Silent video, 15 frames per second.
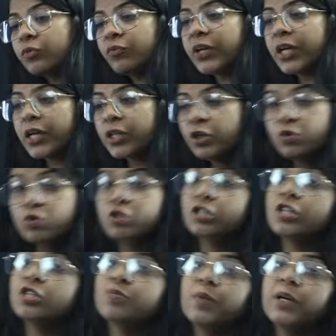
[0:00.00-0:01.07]
we can use
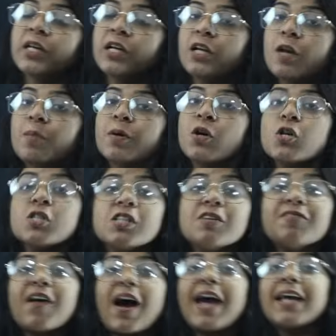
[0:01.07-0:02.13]
this material because the
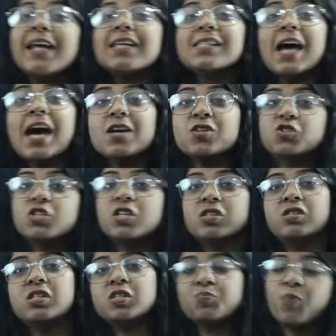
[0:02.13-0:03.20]
virus has
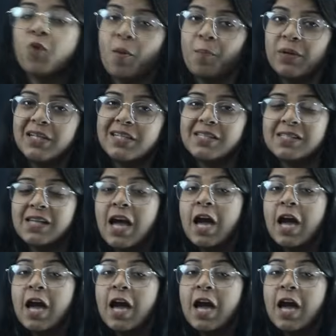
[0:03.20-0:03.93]
these properties.